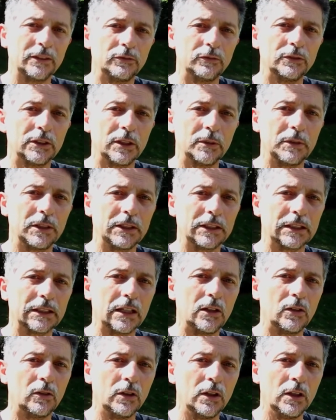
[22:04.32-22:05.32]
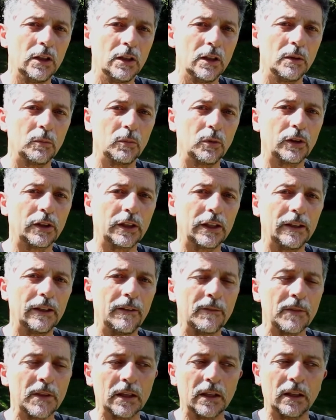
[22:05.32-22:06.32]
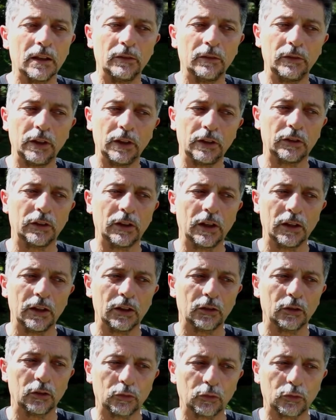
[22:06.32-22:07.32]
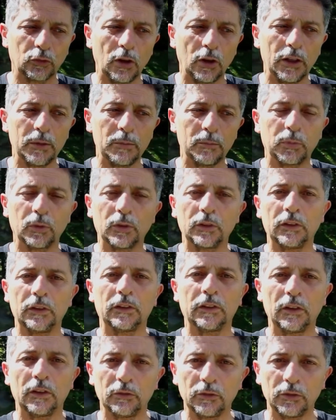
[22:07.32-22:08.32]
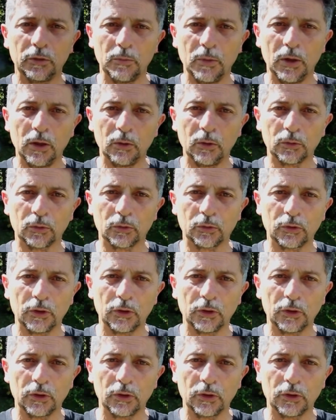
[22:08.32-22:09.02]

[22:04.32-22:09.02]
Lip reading: reading is essential because only laying on of hands may often not resolve the person's